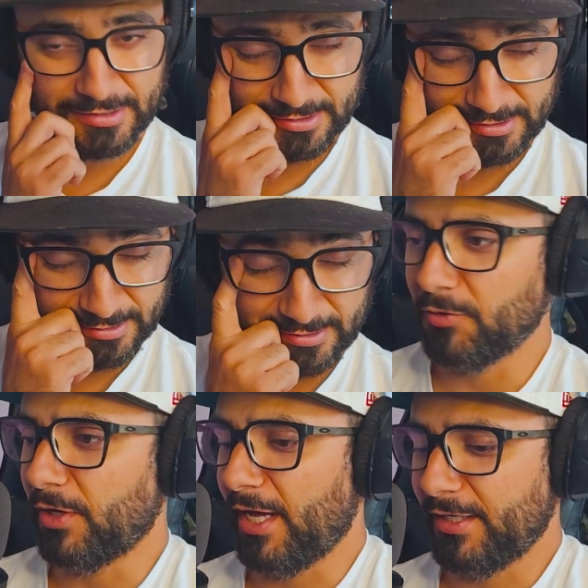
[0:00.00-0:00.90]
It's
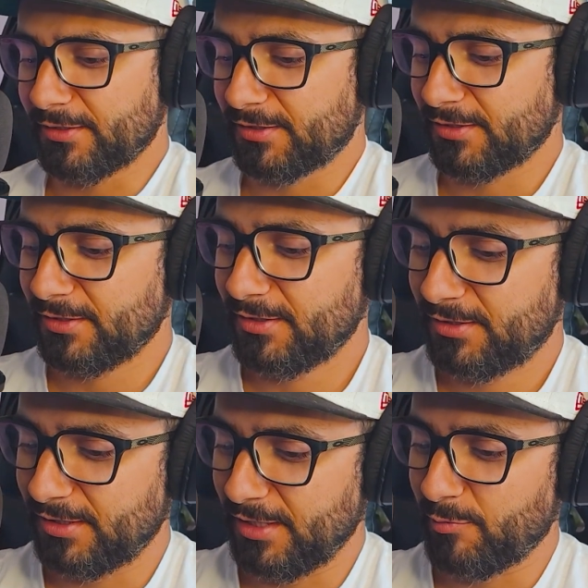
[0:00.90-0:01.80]
so nice
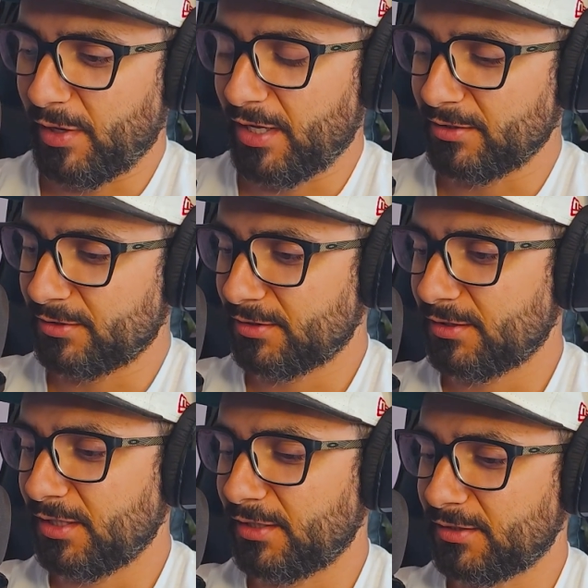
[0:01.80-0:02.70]
seeing bands
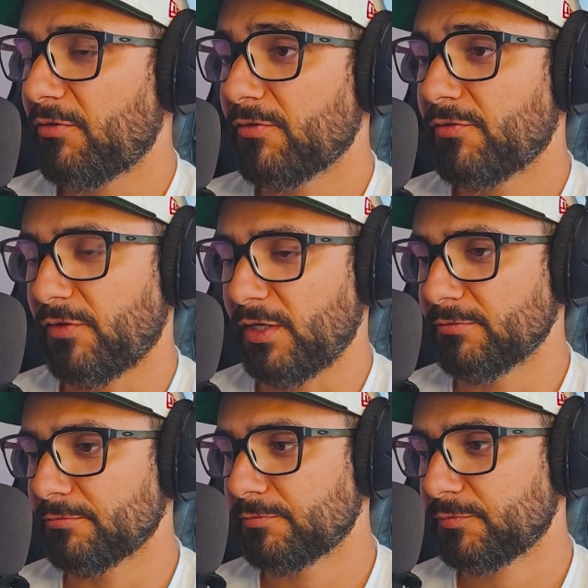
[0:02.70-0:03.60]
just like having
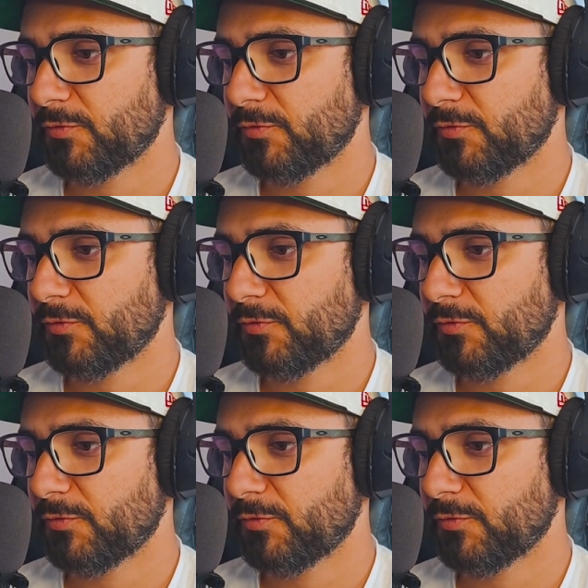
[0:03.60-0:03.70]
fun.